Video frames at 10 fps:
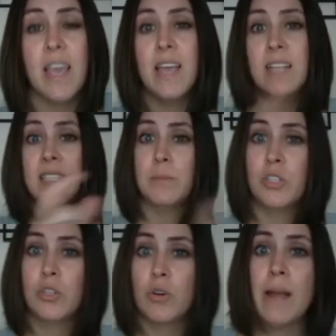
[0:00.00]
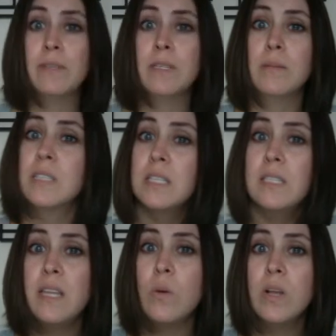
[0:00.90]
it subscribes them to the
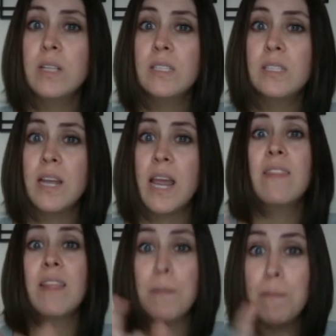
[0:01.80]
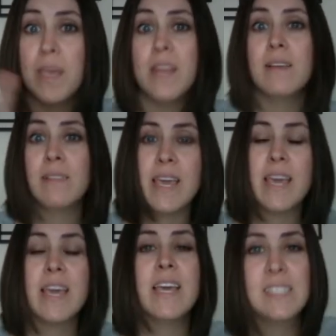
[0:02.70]
sequence, and then
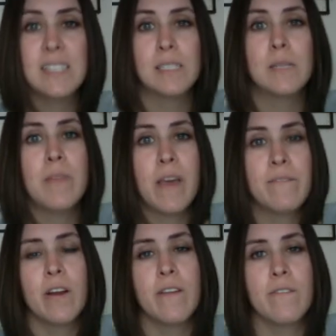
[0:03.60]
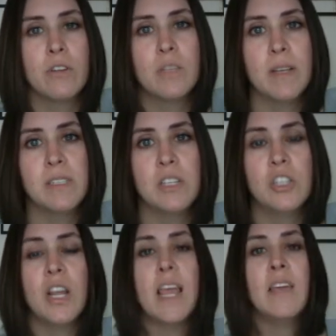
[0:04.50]
immediately it sends them that very first
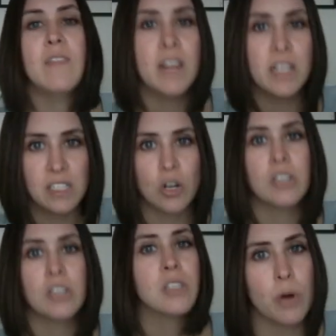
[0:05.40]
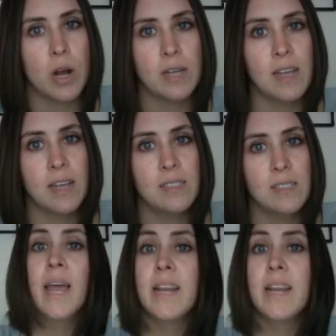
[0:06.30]
message, and then it starts the process.